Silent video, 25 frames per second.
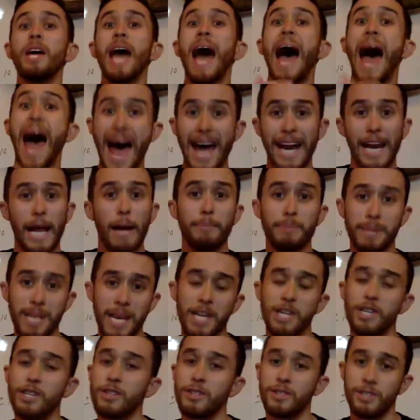
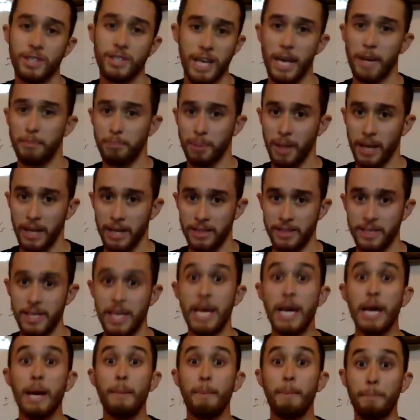adaptations take place,
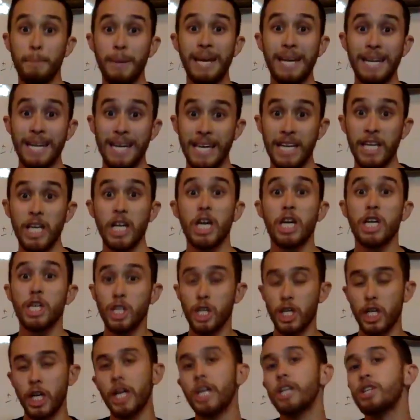meaning you're
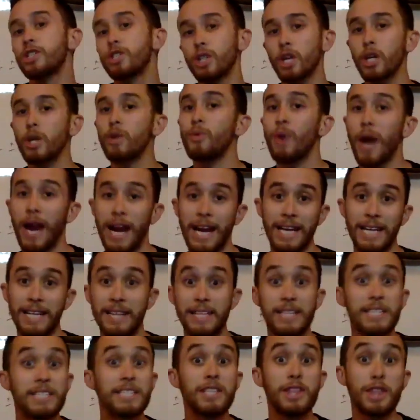going to start riding
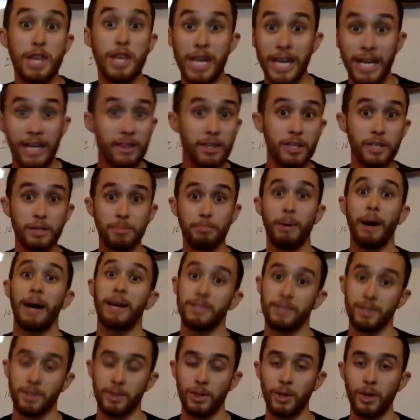this thing, this
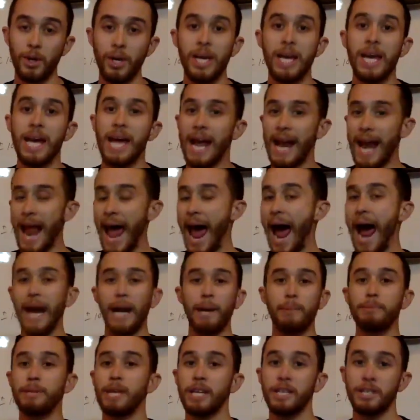bicycle, and
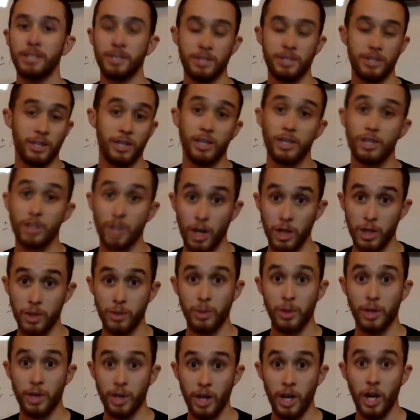adaptations are going to start
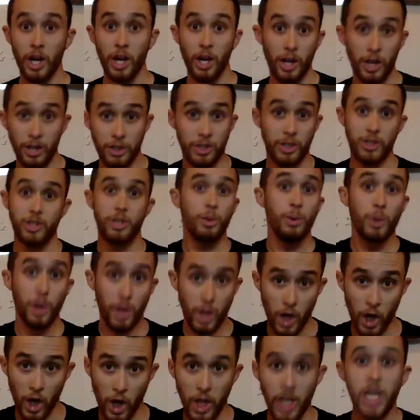to
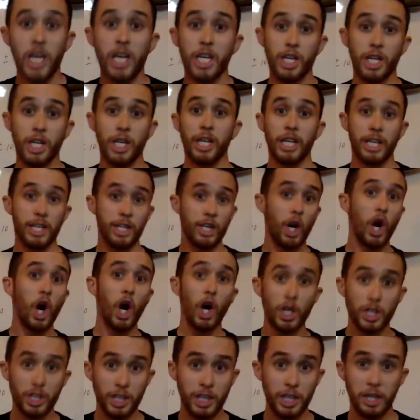occur. Your
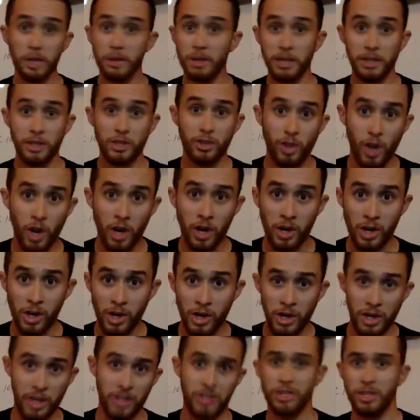heart's going to be a little stronger, you're
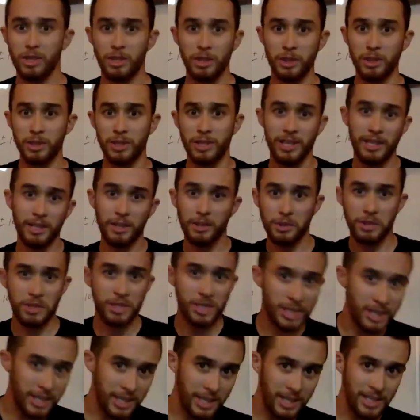going to start to get a little
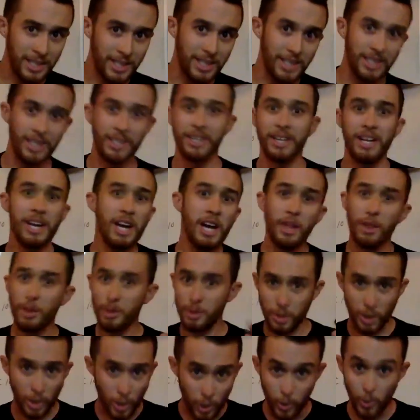skinnier, and those
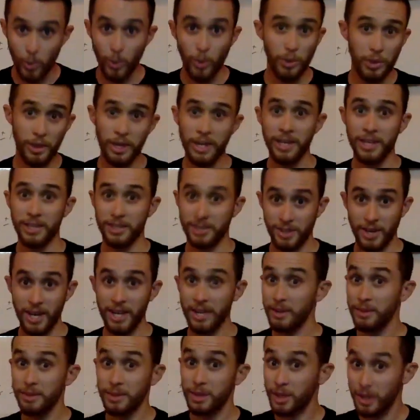are cool things, right?
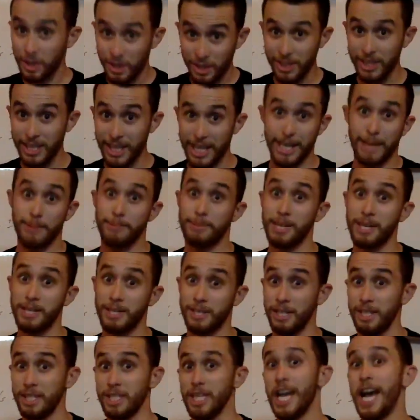Those are good
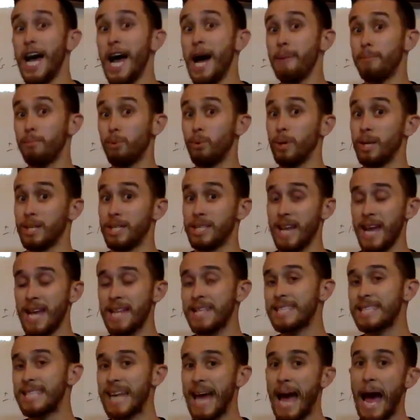adaptations. What
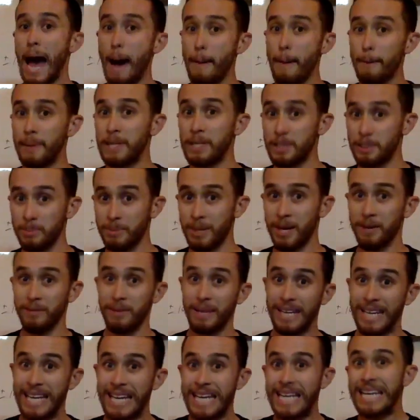tends to happen is some kind of
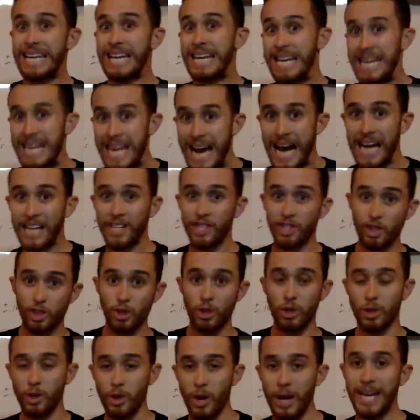like not so
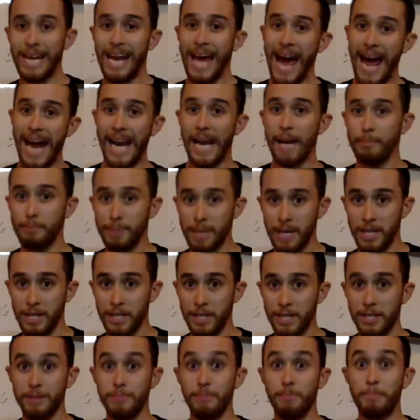great
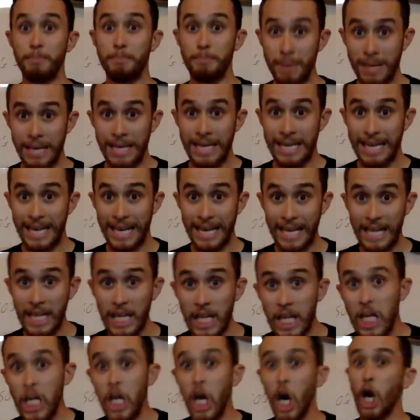adaptations, meaning
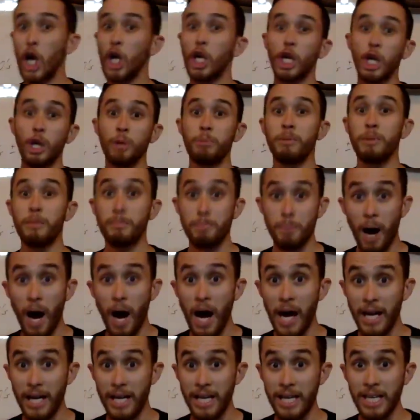our human
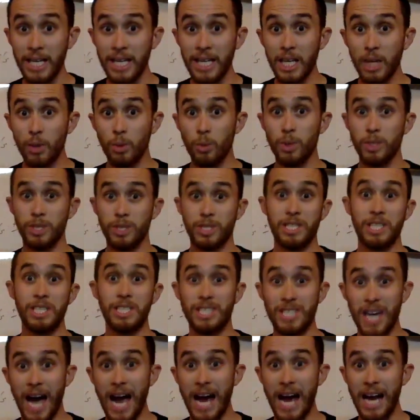body was
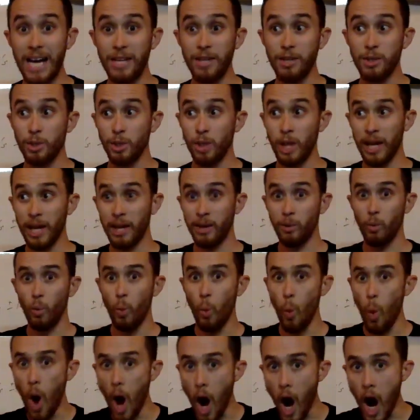designed to like
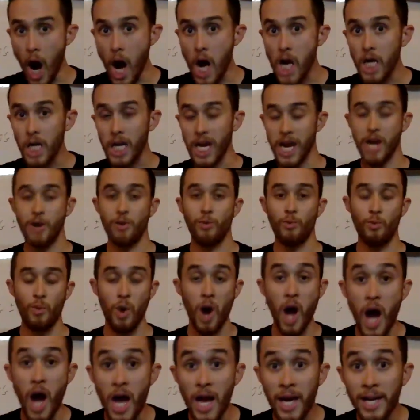walk and
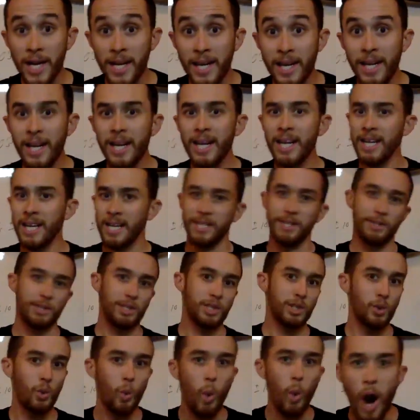run and
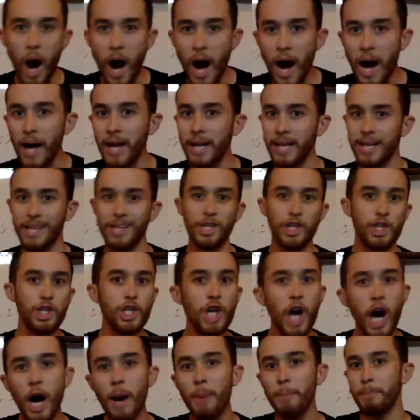squat and
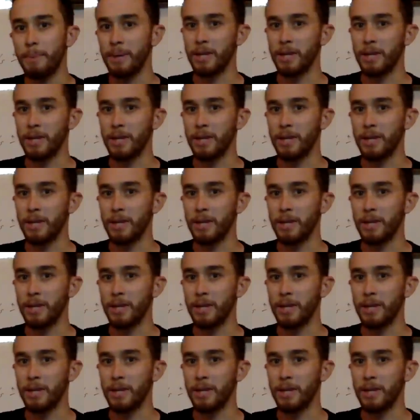jump